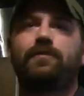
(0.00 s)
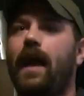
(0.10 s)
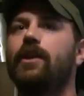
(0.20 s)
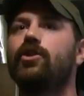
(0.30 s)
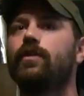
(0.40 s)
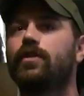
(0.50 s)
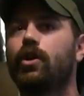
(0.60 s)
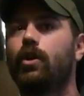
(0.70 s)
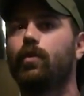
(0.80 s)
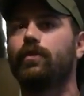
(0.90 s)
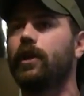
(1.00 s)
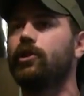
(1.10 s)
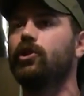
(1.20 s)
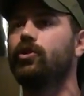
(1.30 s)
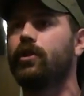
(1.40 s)
10 years ago it was like
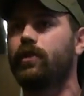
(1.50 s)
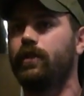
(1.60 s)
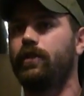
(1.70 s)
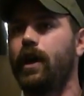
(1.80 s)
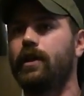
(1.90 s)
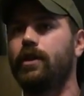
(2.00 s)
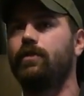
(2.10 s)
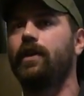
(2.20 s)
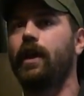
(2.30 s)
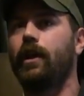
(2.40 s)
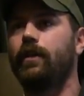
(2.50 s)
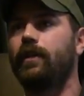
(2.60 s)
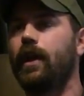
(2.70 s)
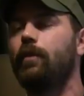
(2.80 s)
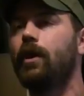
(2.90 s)
ludicrous the idea you take out a
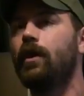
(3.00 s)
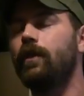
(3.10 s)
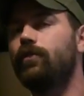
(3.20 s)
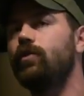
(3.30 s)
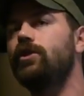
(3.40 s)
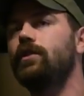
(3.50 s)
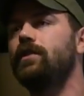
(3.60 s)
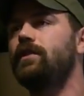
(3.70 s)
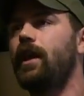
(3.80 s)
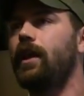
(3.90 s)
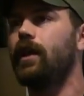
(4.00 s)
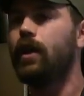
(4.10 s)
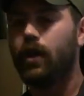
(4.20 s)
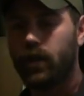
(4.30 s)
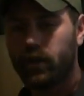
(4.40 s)
dam this region is setting
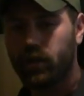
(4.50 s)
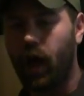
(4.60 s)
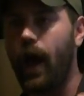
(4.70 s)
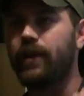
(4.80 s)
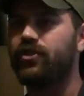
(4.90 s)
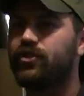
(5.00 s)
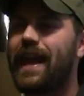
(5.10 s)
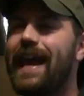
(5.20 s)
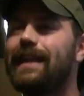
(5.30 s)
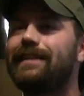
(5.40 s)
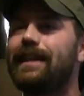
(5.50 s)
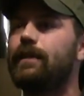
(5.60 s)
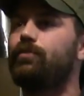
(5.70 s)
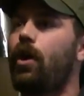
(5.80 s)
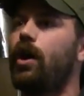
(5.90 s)
lines there's
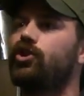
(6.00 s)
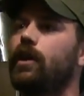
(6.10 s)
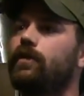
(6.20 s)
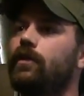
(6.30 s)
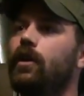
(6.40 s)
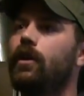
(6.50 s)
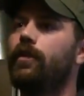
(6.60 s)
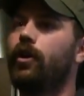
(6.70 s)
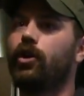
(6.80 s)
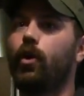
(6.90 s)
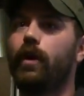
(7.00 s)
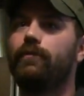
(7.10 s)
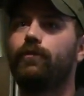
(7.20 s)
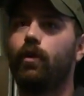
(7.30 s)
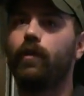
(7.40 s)
18 projects that are going
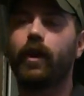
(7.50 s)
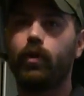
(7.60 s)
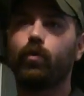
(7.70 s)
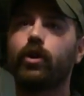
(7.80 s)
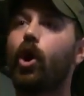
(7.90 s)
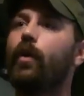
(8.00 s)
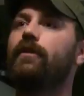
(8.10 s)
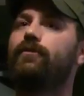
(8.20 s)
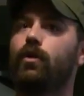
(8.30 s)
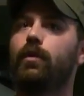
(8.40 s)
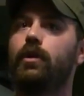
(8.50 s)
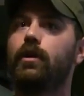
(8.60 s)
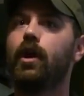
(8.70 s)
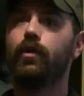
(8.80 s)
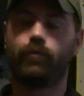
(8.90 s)
for that we're going
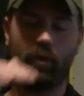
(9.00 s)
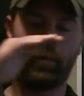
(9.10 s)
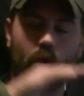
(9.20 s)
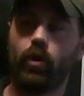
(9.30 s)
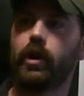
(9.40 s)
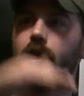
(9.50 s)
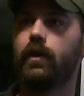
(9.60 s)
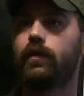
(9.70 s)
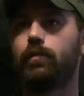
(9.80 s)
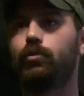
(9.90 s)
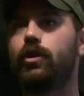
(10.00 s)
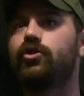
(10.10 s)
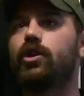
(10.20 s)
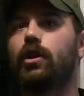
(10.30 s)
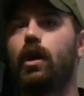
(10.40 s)
forward from Oregon to
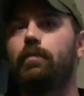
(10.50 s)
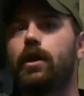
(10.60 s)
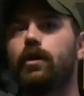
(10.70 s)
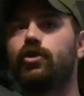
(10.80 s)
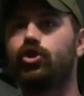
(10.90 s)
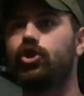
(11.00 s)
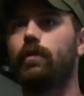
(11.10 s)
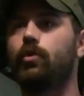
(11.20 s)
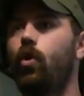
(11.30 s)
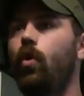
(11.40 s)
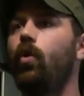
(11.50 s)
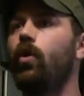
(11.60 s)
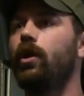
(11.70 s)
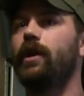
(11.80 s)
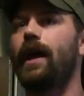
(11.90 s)
British Columbia to ship coal,
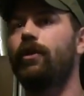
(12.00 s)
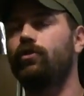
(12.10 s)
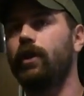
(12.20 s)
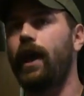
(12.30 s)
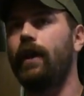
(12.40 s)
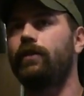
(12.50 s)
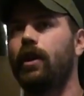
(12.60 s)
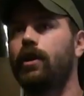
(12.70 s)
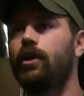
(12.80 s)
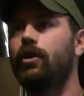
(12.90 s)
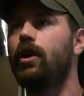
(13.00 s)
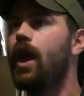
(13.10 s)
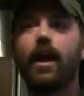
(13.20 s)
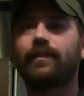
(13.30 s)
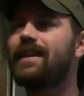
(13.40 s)
oil, and natural gas out of here.
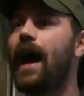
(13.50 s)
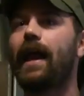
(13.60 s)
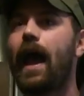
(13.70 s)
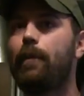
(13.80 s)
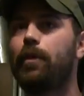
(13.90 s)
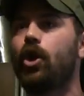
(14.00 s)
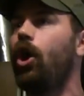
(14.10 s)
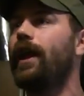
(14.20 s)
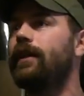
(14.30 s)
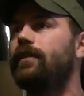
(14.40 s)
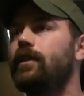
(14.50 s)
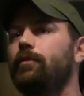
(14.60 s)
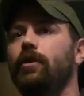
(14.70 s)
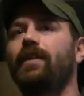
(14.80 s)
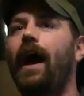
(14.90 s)
It's not happening. All 18
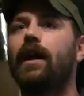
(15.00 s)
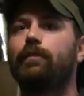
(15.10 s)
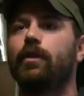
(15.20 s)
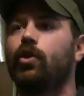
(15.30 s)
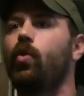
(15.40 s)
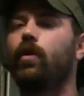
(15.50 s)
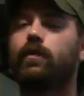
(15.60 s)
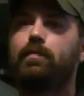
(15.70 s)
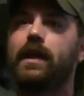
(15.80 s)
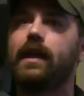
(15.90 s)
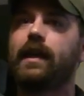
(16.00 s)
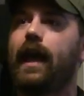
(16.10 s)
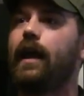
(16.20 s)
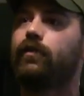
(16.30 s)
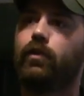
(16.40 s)
of them are tied up in the courts, being
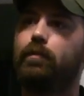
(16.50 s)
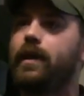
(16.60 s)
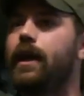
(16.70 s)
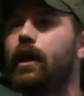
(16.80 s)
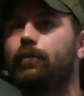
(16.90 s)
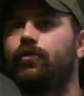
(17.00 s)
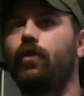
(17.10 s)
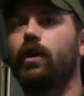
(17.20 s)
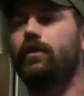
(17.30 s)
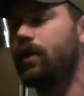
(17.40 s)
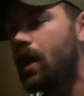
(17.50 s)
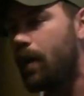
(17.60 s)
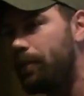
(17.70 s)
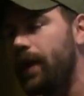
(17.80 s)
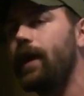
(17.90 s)
canceled, being obstructed,
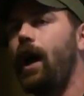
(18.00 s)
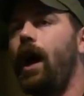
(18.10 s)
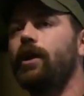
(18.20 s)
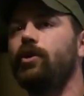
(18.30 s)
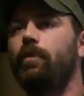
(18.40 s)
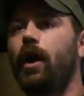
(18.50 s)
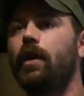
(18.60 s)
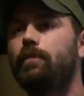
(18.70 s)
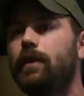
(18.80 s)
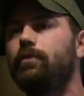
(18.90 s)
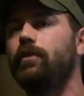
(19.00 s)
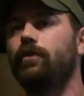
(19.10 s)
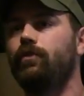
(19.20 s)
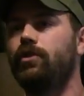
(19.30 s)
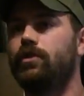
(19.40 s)
being occupied. People in
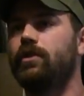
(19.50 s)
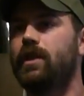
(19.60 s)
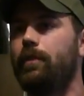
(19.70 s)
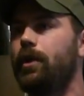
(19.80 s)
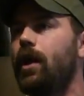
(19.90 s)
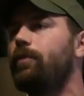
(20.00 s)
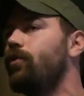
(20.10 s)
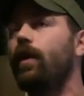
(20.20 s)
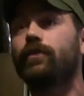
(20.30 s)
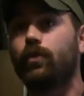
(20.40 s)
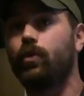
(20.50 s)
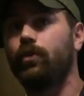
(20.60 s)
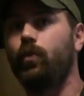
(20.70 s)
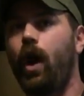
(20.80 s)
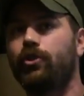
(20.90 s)
this region are stepping up, and the rest of the
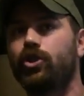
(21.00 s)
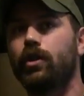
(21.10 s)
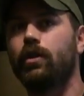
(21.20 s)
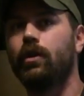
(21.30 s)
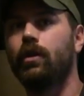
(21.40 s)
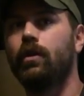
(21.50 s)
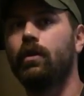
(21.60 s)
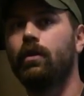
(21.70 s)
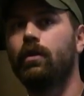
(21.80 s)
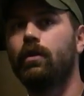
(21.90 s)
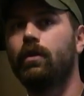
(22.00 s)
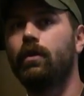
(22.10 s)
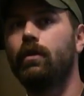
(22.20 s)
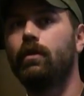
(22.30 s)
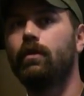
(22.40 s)
world's watching.
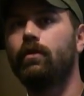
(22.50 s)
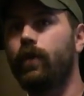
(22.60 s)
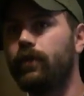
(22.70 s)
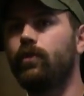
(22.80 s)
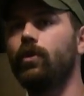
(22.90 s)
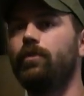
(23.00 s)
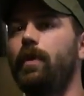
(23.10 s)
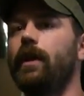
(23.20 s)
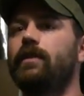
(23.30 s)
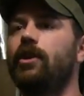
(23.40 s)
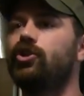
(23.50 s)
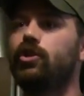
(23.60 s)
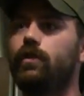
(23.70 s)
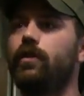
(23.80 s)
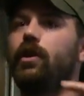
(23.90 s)
The rest of the world is paying
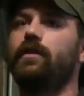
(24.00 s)
attention, using